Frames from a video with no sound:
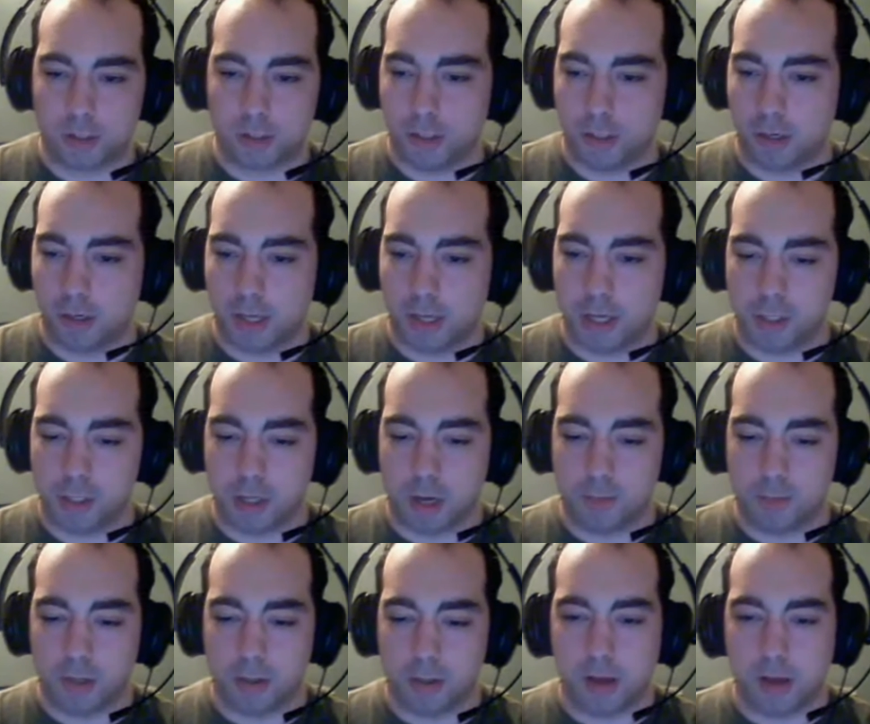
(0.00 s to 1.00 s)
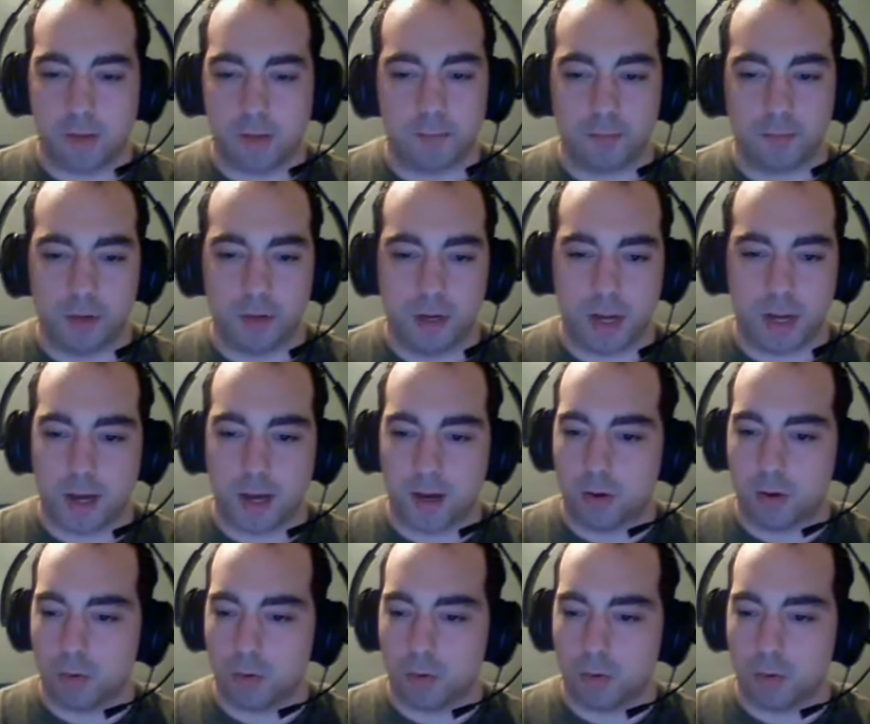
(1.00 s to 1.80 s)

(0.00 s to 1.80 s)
are catching up to them now.